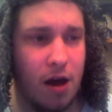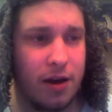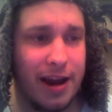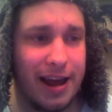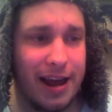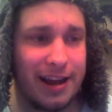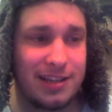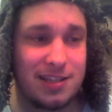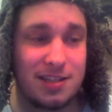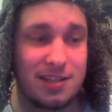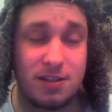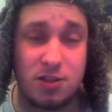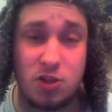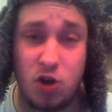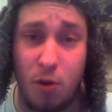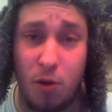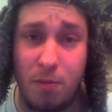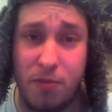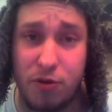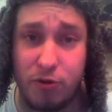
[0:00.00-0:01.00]

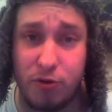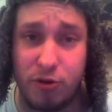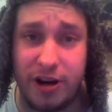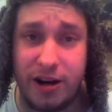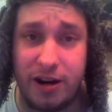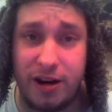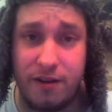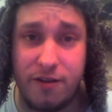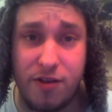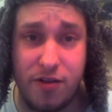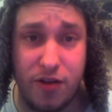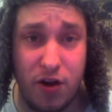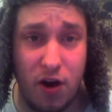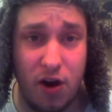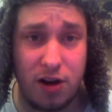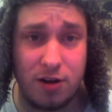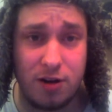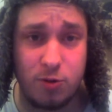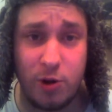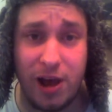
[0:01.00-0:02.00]
Next, top three.
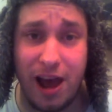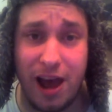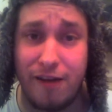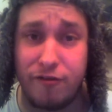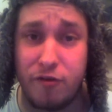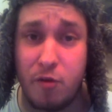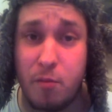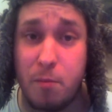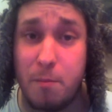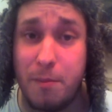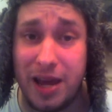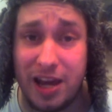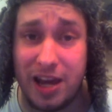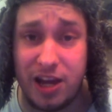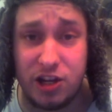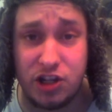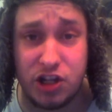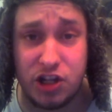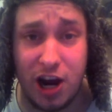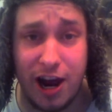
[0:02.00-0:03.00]
Third, we have
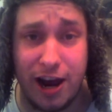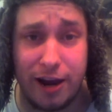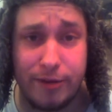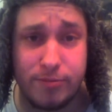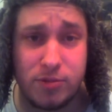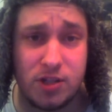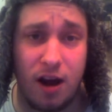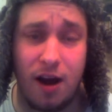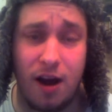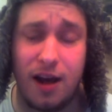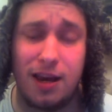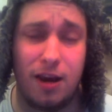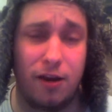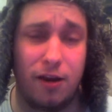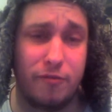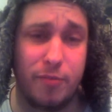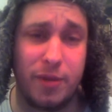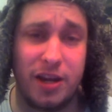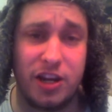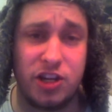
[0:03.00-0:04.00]
Mickie James. I
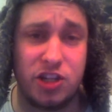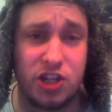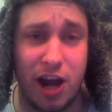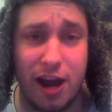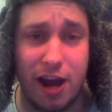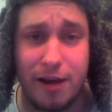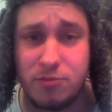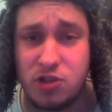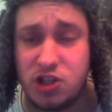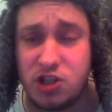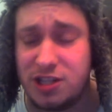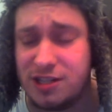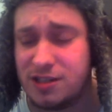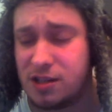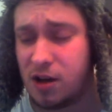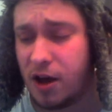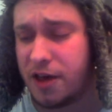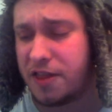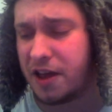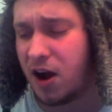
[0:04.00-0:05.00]
love Mickie James.
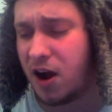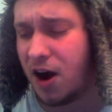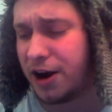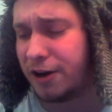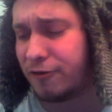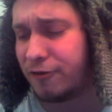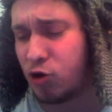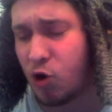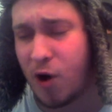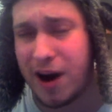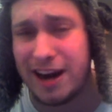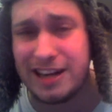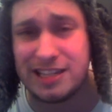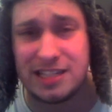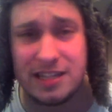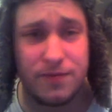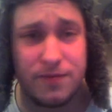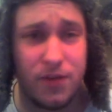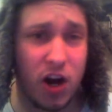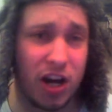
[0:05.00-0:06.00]
She's like the kind of
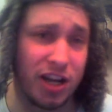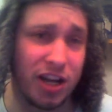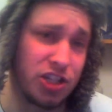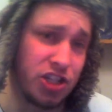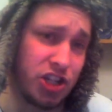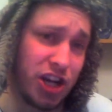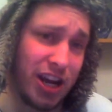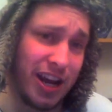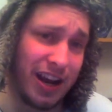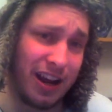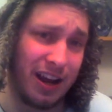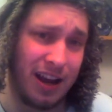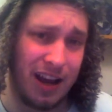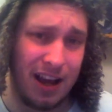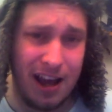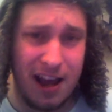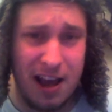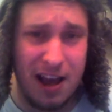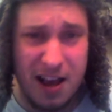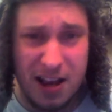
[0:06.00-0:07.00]
crazy fucking chick.
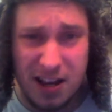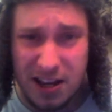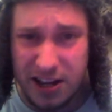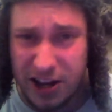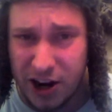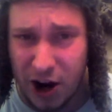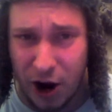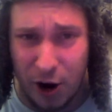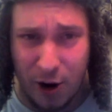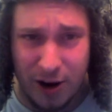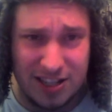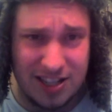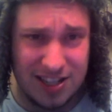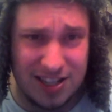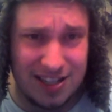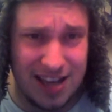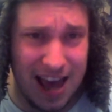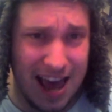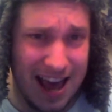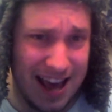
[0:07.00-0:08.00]
You know,
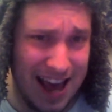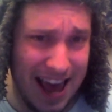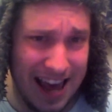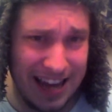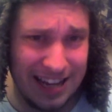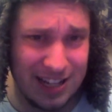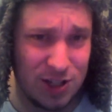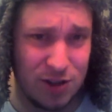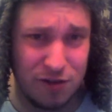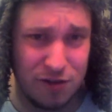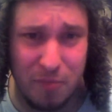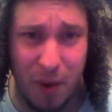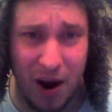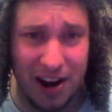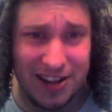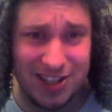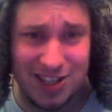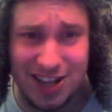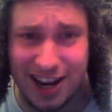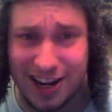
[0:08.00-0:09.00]
hints of
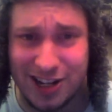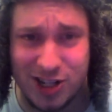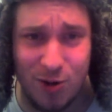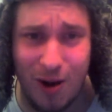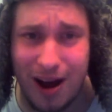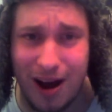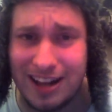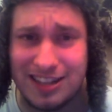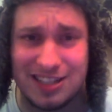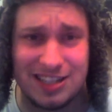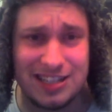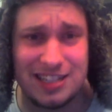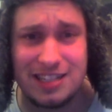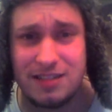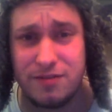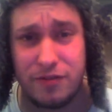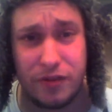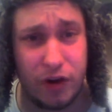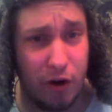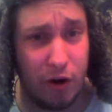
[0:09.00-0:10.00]

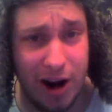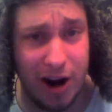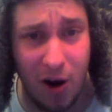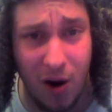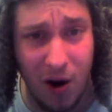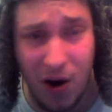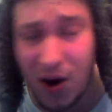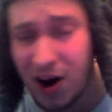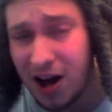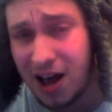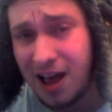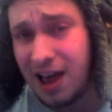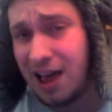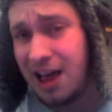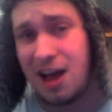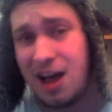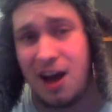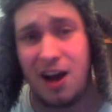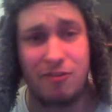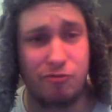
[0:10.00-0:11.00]
bisexuality, very hot.
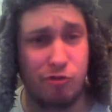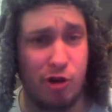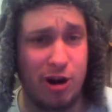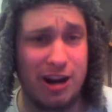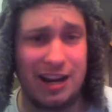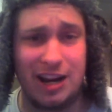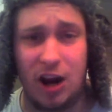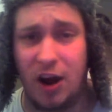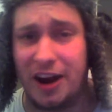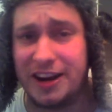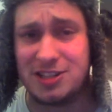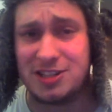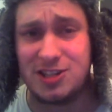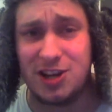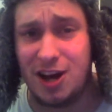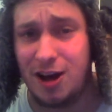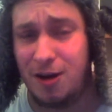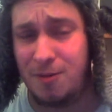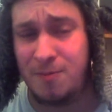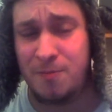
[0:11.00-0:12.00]
I really liked
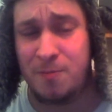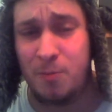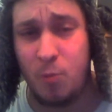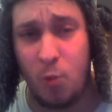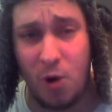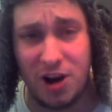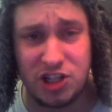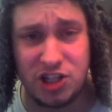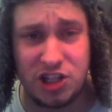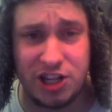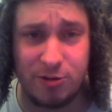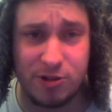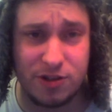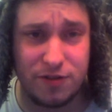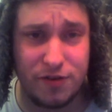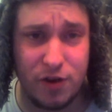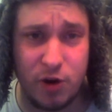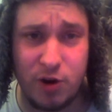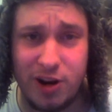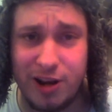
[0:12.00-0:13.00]
her when she
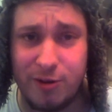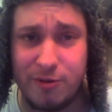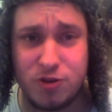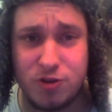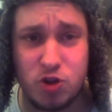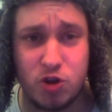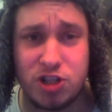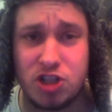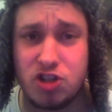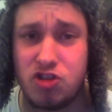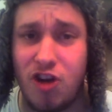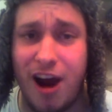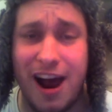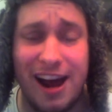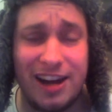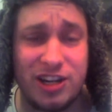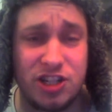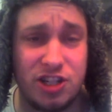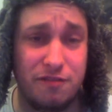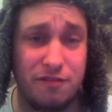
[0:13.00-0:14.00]
was feuding with Trish
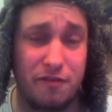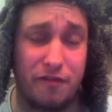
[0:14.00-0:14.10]
Stratus.